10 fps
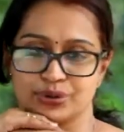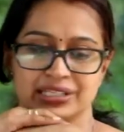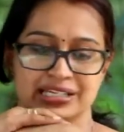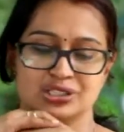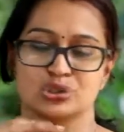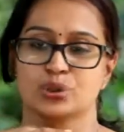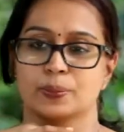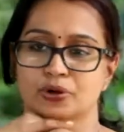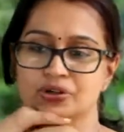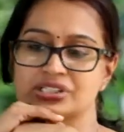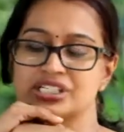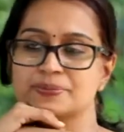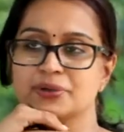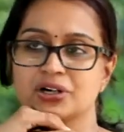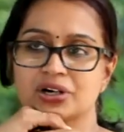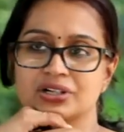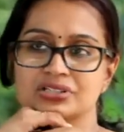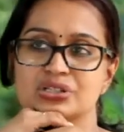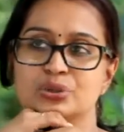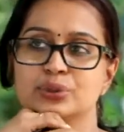these two books is
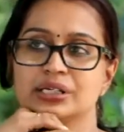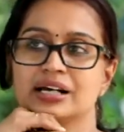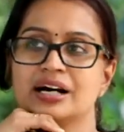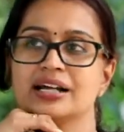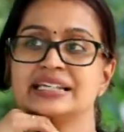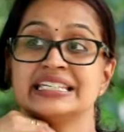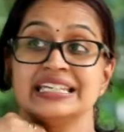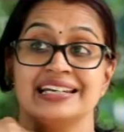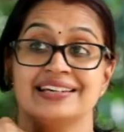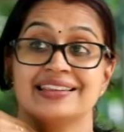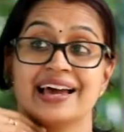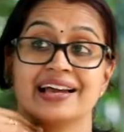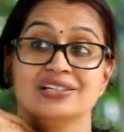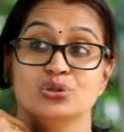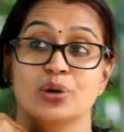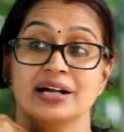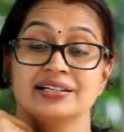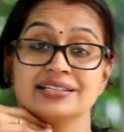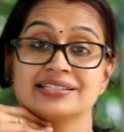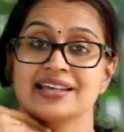because you will need that to
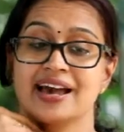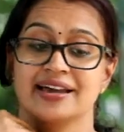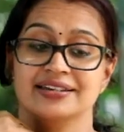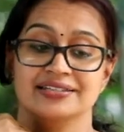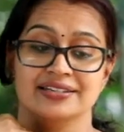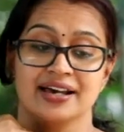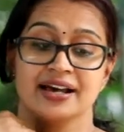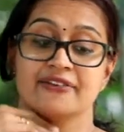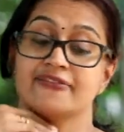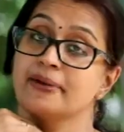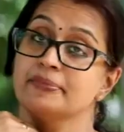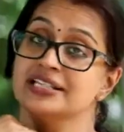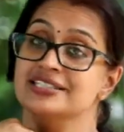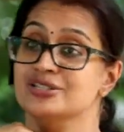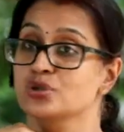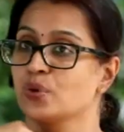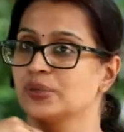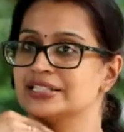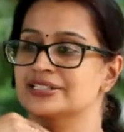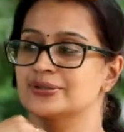understand feminist
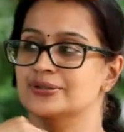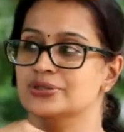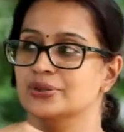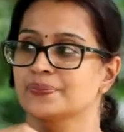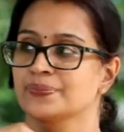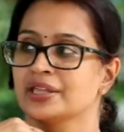novelists also.